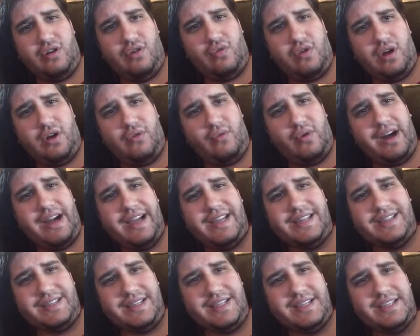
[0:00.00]
Why
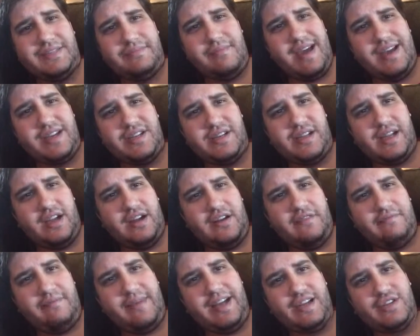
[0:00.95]
is this match the
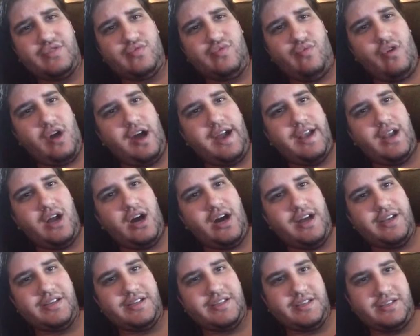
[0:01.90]
kickoff match? Why
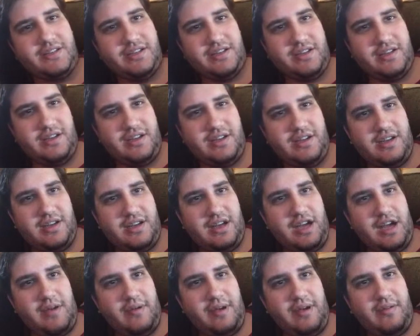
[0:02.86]
not?
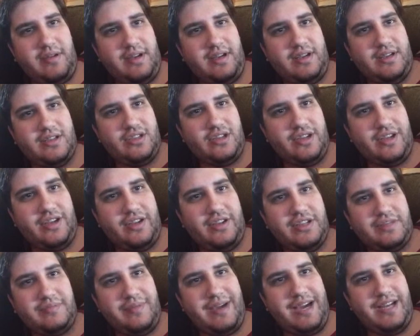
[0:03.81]
Just looking at all
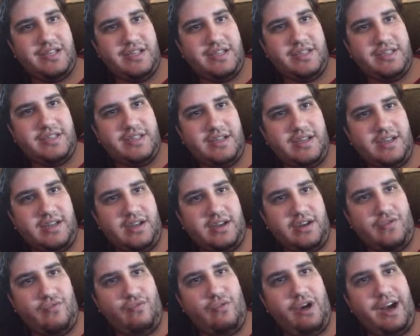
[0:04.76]
these matches,
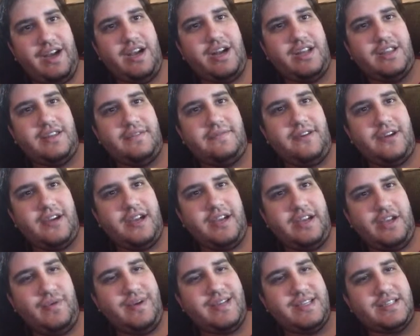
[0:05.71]
why not the
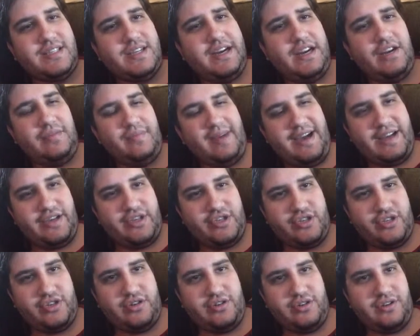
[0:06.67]
fucking U.S. title
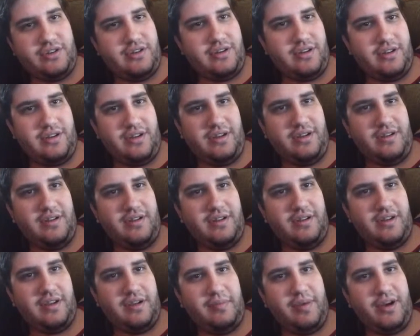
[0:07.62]
match
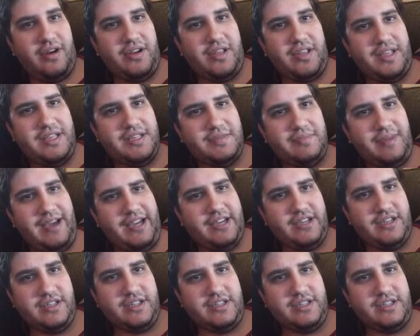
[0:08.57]
uh, compared to this match?